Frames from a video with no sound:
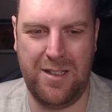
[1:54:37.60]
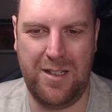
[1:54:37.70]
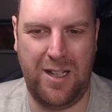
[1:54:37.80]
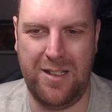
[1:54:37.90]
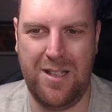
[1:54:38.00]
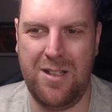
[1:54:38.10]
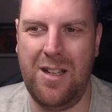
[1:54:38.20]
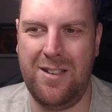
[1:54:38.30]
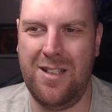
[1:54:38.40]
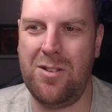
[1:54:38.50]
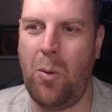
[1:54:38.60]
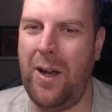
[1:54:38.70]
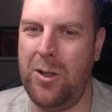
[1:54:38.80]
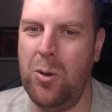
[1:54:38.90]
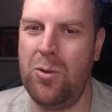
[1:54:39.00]
It is
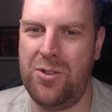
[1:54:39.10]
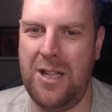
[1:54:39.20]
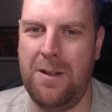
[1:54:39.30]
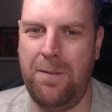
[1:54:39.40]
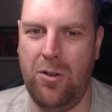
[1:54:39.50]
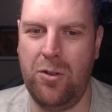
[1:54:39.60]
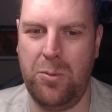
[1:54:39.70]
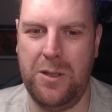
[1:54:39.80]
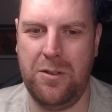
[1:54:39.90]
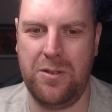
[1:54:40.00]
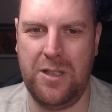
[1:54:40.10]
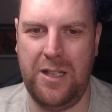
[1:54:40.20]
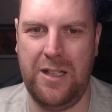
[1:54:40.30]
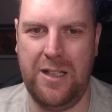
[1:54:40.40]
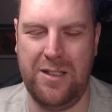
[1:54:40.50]
quite cool seeing Forge World
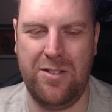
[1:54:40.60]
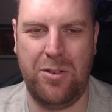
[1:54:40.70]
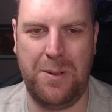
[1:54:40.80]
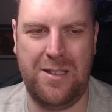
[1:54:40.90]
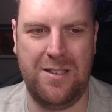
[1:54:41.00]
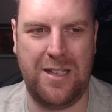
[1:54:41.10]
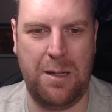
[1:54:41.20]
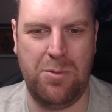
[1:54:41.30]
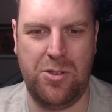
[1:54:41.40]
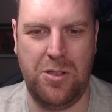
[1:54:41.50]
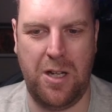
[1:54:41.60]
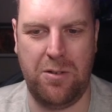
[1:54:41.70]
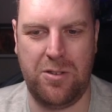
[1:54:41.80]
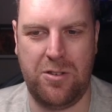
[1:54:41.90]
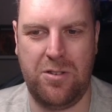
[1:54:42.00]
and the Specialist Game
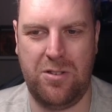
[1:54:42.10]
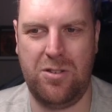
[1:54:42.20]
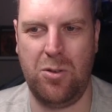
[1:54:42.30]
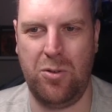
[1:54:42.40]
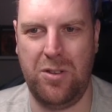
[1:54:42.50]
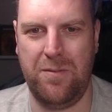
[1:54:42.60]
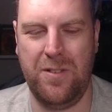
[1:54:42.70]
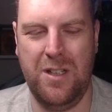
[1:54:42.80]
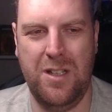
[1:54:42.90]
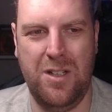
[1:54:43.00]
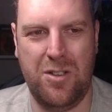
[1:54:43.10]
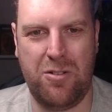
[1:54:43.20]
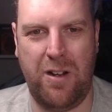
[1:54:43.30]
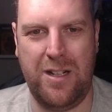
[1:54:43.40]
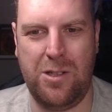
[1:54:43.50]
Studio sort of
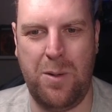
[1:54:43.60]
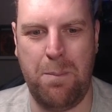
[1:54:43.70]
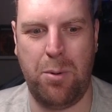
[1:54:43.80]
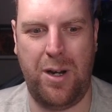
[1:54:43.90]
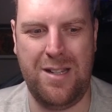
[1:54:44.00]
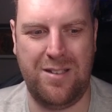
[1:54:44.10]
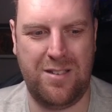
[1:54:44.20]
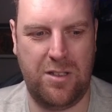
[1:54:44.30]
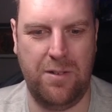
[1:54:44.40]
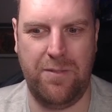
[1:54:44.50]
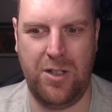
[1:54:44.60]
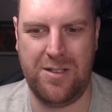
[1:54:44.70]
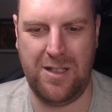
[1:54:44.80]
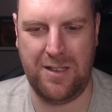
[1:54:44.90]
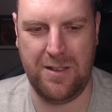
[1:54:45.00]
trying to embrace
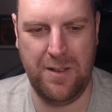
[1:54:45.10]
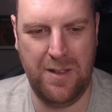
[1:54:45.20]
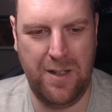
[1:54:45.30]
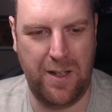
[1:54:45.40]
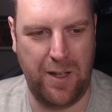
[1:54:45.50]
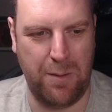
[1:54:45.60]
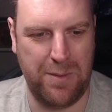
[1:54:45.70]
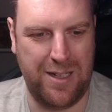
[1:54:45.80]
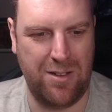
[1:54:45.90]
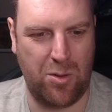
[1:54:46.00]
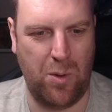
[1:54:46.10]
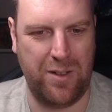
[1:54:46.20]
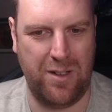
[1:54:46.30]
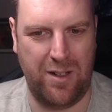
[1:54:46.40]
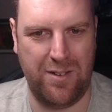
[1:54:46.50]
converting. That is quite
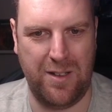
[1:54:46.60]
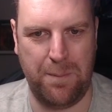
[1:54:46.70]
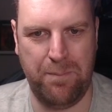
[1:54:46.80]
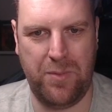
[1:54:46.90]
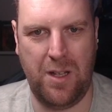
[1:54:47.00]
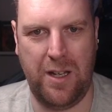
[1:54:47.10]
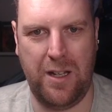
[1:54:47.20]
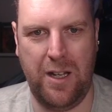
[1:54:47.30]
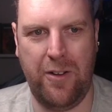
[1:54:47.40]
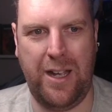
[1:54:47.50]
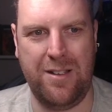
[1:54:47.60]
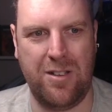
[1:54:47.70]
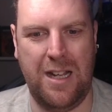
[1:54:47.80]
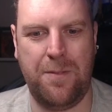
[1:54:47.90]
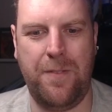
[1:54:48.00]
a nice thing. Okay, so
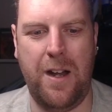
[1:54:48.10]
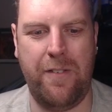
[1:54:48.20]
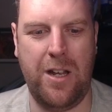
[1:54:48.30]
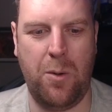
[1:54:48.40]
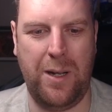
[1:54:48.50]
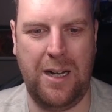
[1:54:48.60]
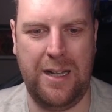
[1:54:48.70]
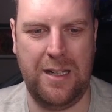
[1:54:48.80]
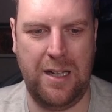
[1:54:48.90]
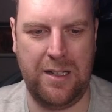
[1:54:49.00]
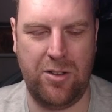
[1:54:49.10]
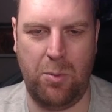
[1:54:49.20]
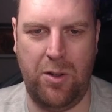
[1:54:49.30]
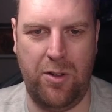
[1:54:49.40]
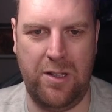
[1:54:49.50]
let's very quickly, because I
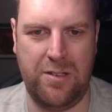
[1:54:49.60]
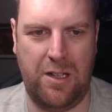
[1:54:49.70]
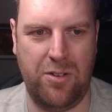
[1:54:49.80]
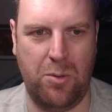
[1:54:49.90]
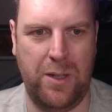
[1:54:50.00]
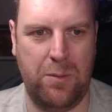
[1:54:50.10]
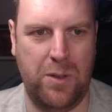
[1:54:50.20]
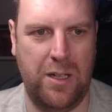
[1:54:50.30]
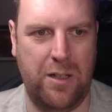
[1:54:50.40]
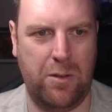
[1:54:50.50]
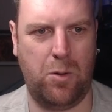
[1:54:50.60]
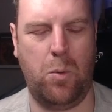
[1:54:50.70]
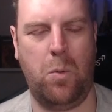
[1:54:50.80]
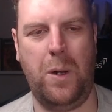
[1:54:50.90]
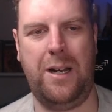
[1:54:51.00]
want to do this nice and quick, we're going to
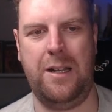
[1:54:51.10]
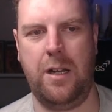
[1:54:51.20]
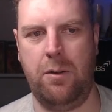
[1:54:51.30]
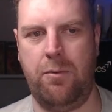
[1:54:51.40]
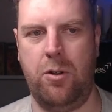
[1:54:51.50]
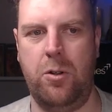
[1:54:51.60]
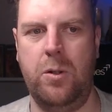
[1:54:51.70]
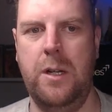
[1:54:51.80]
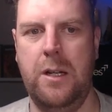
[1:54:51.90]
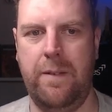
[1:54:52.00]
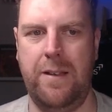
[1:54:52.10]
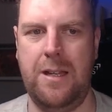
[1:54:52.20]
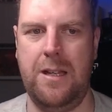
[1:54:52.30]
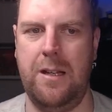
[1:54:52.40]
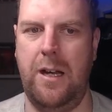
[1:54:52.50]
quickly go through
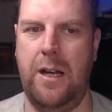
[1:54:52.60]
the